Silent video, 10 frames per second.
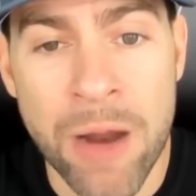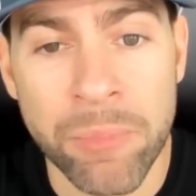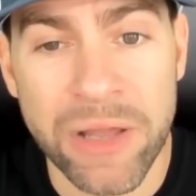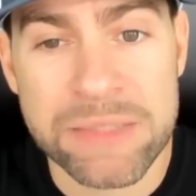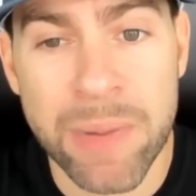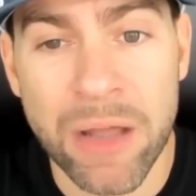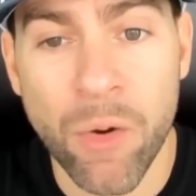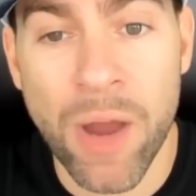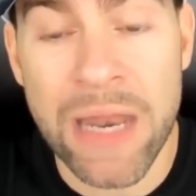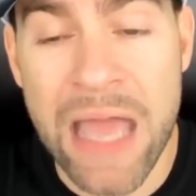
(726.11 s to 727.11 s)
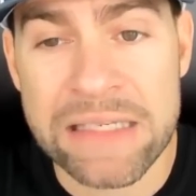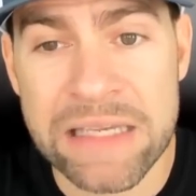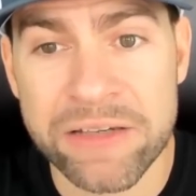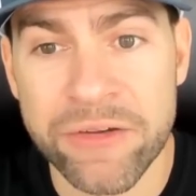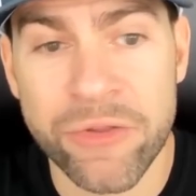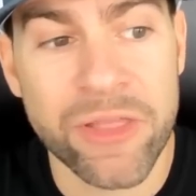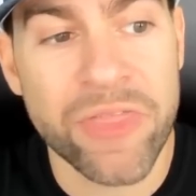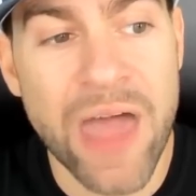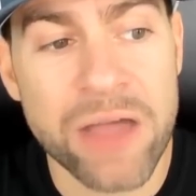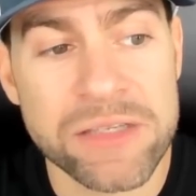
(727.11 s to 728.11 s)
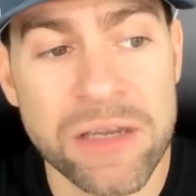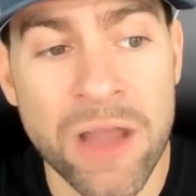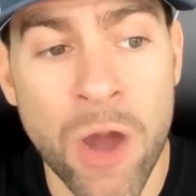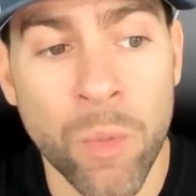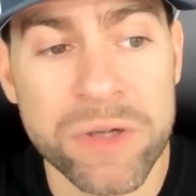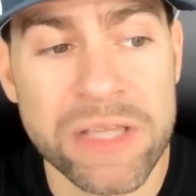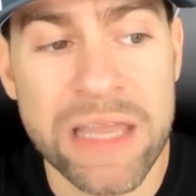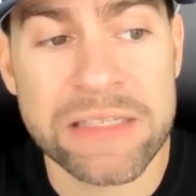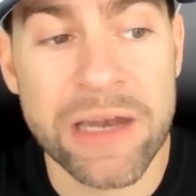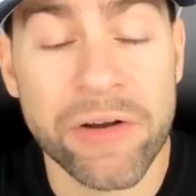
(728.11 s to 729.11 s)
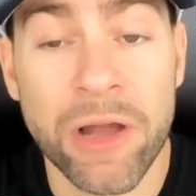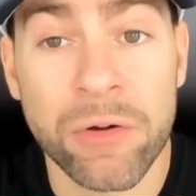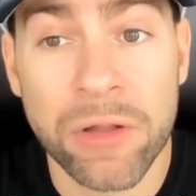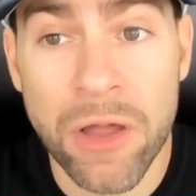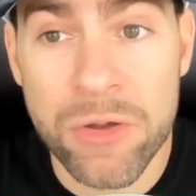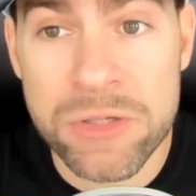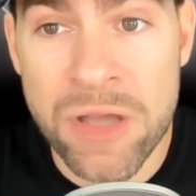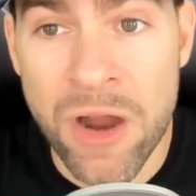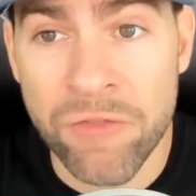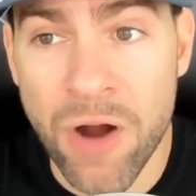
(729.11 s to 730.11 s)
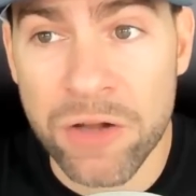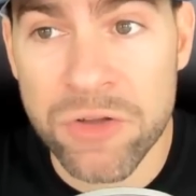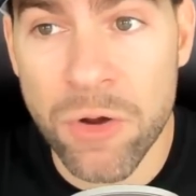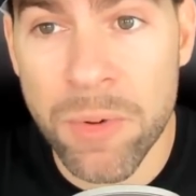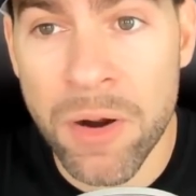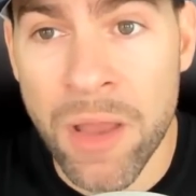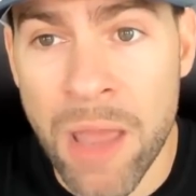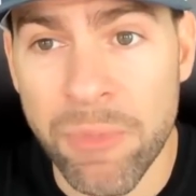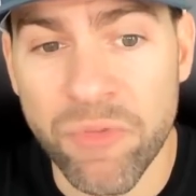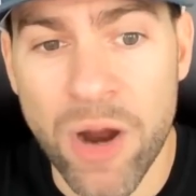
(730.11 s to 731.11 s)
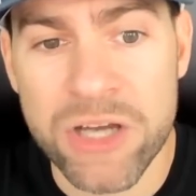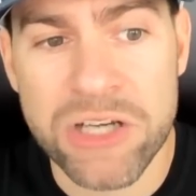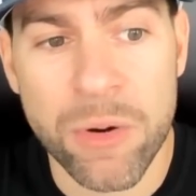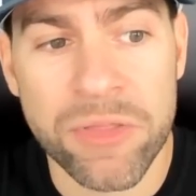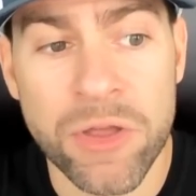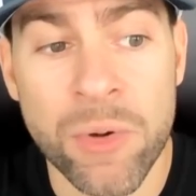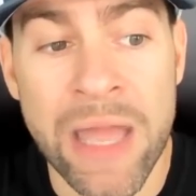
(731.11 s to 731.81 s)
predicts Bitcoin at 63,000 worst case scenario close for October. And before I share with you